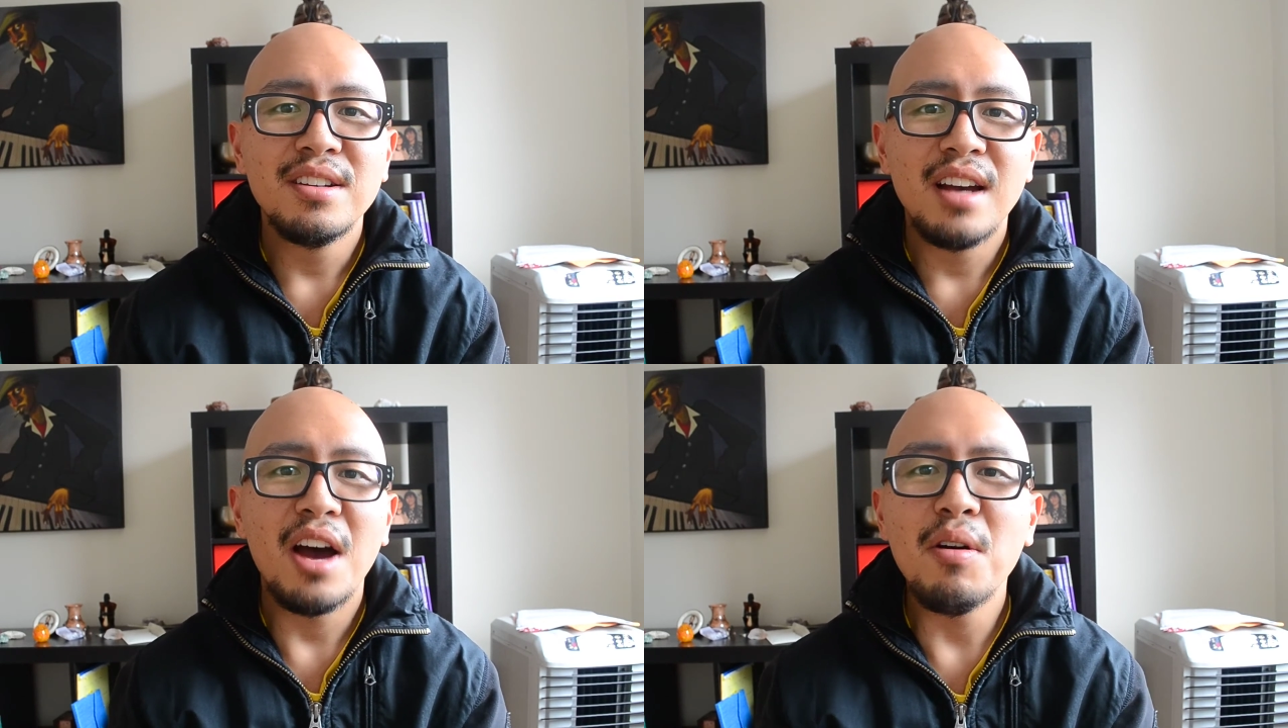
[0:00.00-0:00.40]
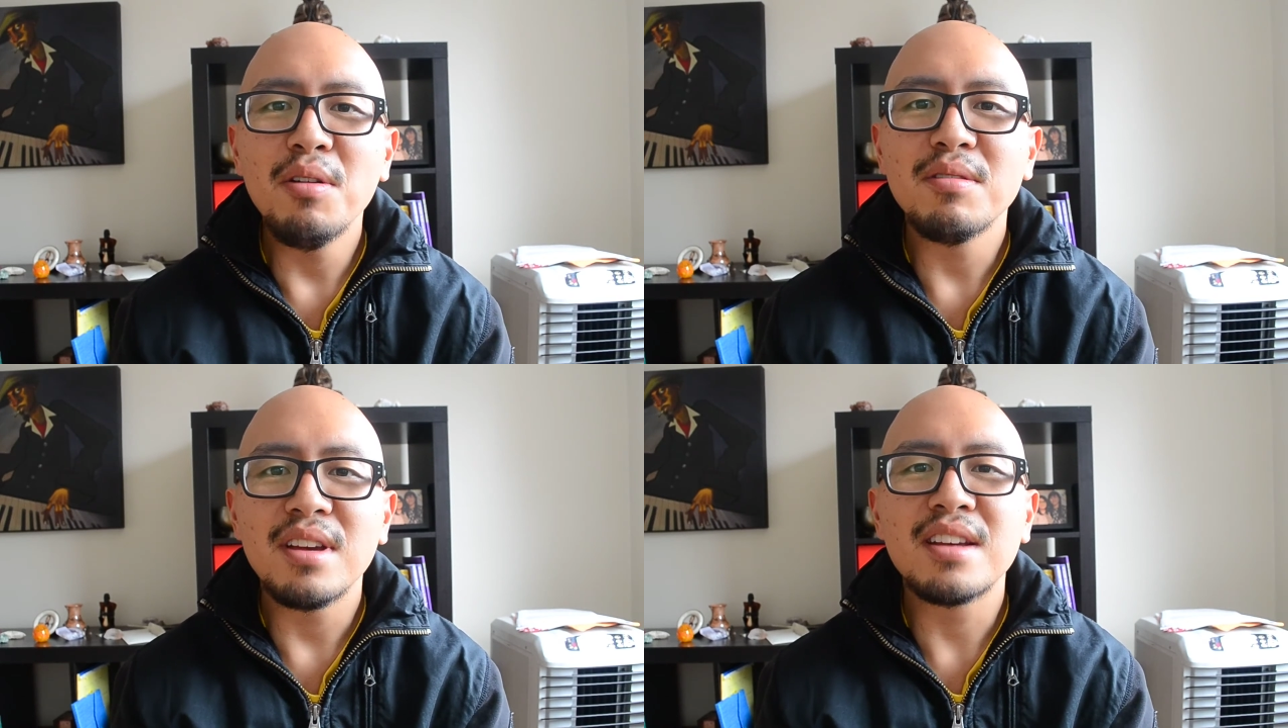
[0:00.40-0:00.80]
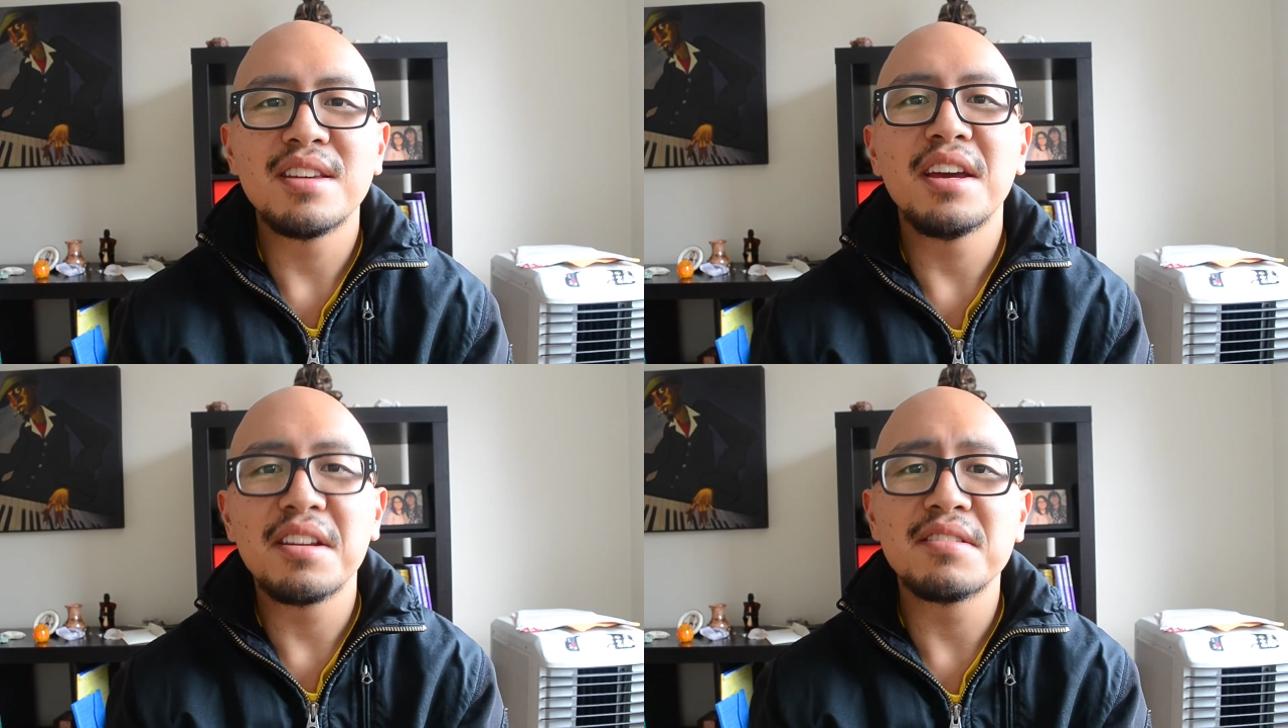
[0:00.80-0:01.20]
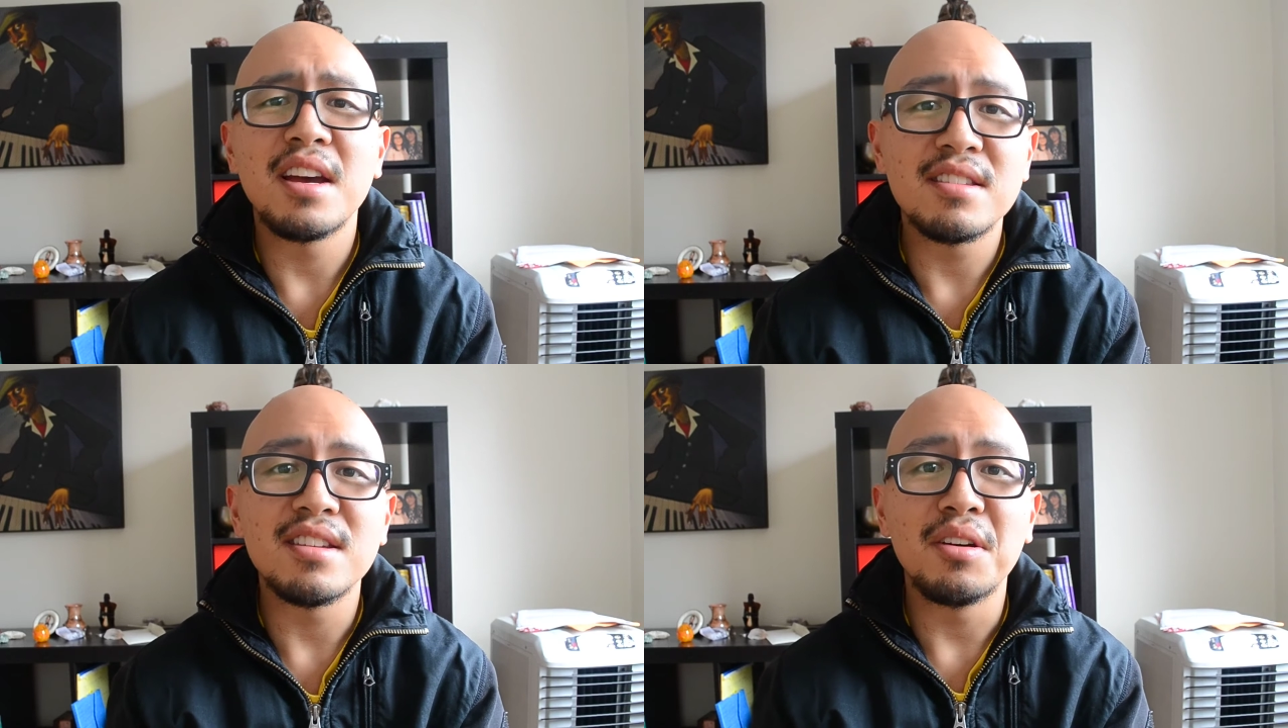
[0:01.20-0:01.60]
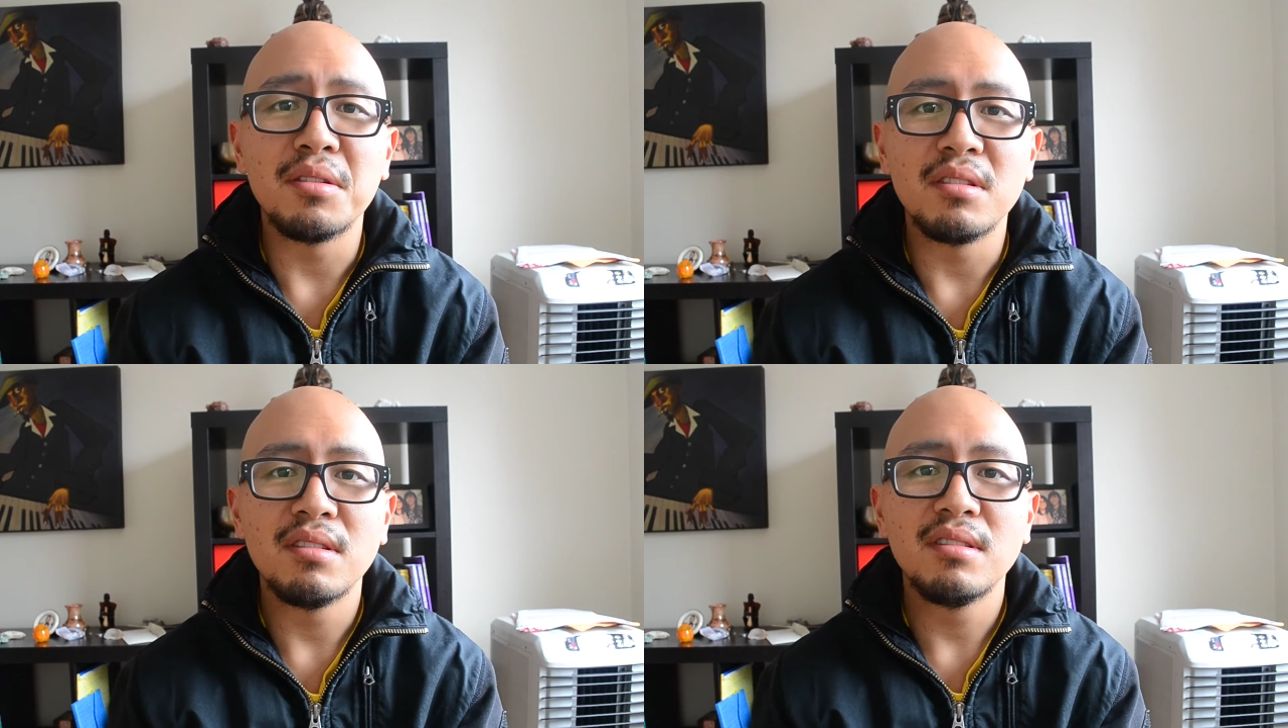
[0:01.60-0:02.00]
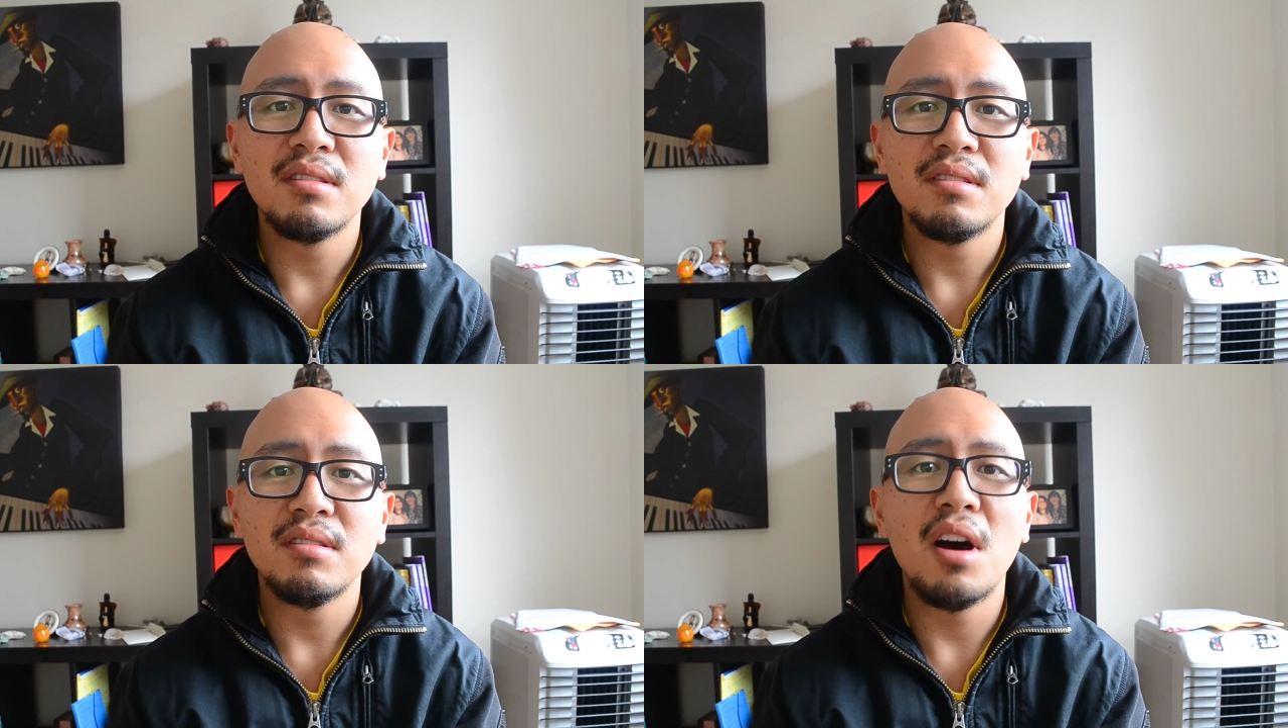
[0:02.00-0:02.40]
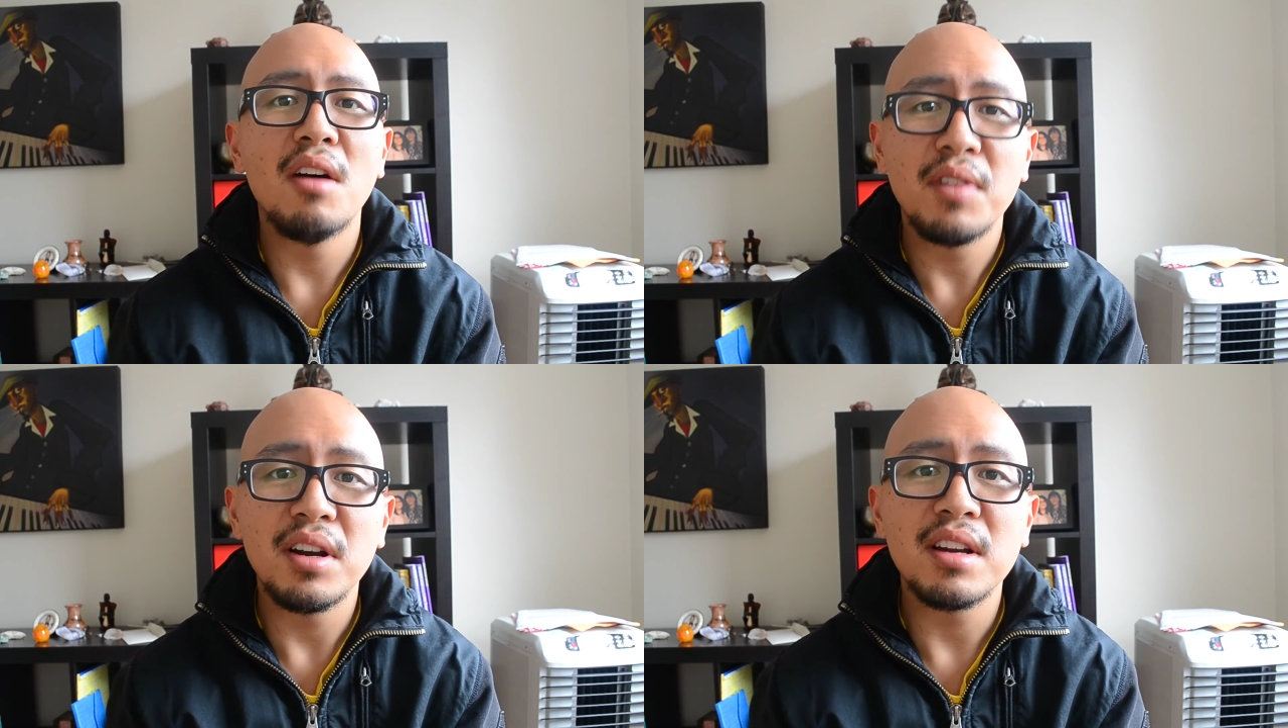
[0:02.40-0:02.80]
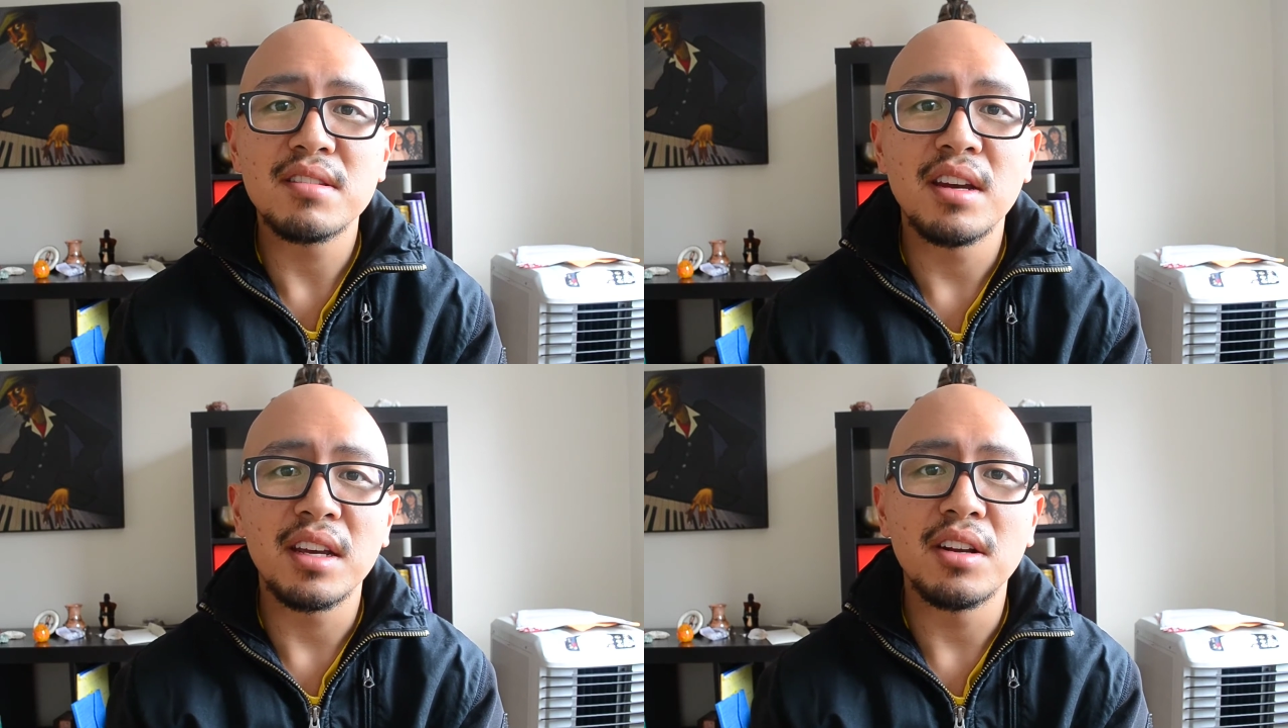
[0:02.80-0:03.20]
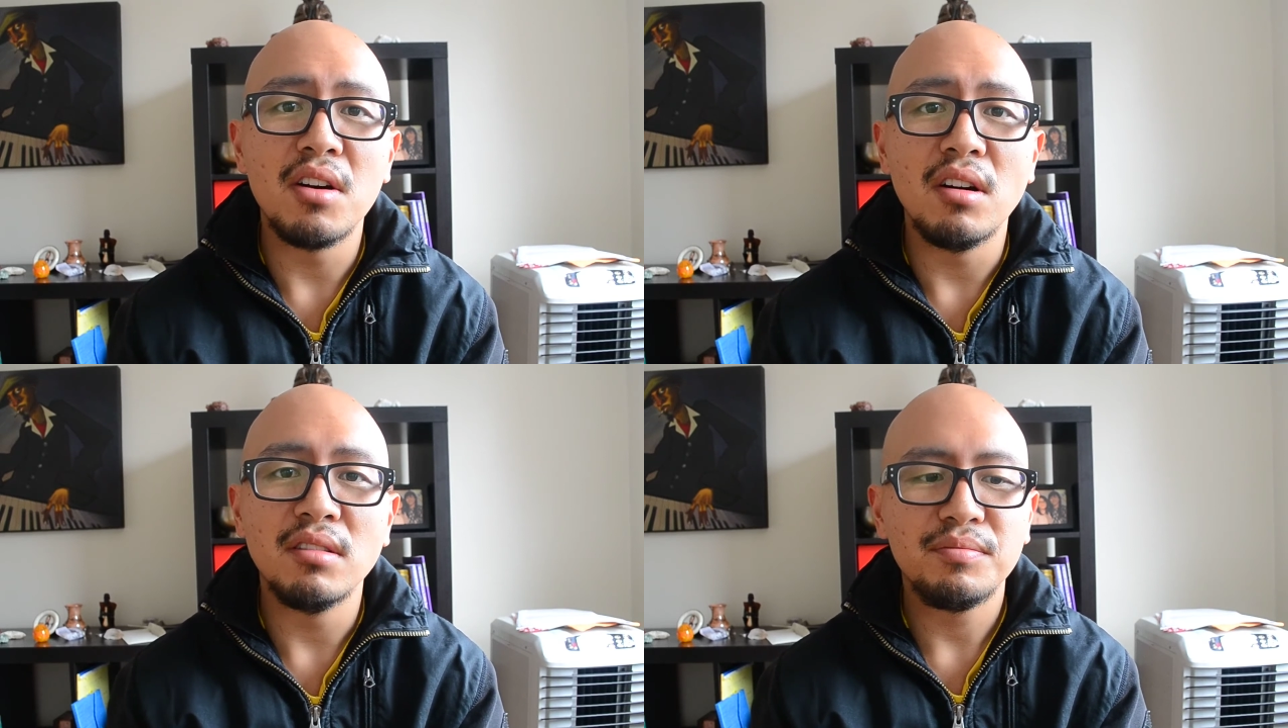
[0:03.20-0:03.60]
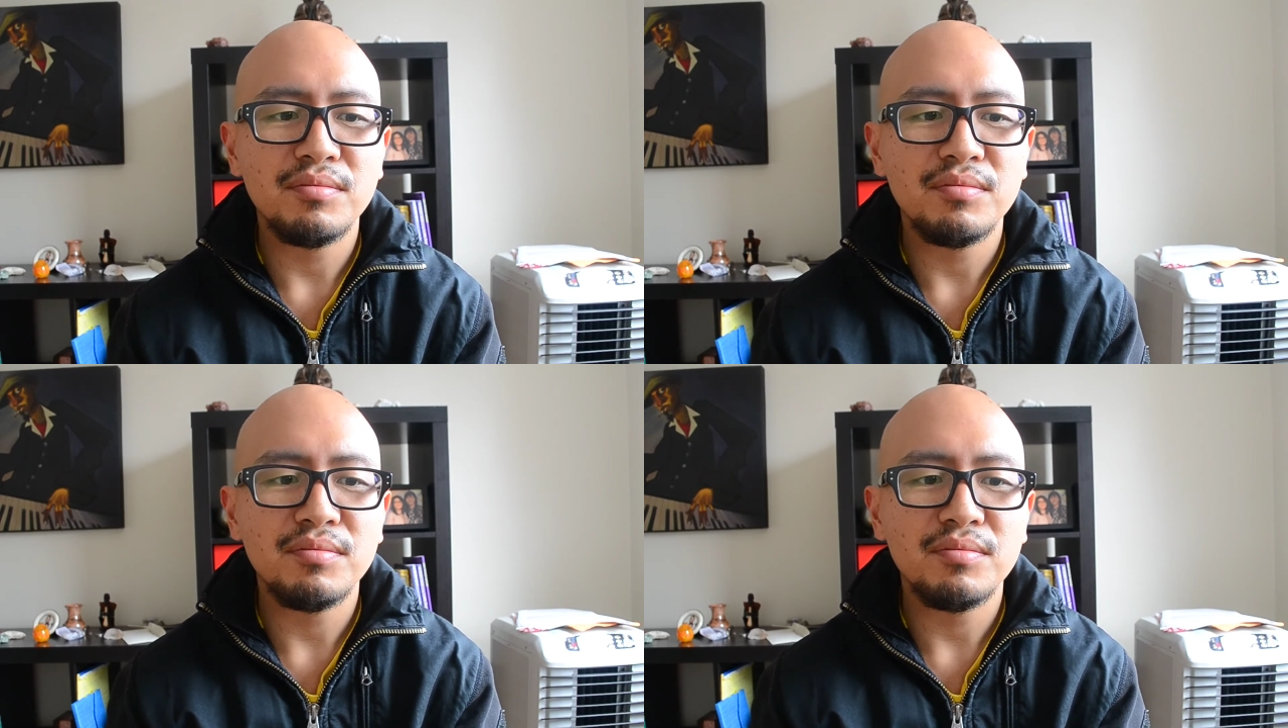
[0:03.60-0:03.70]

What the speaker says: How exciting does that sound? Not very exciting at all.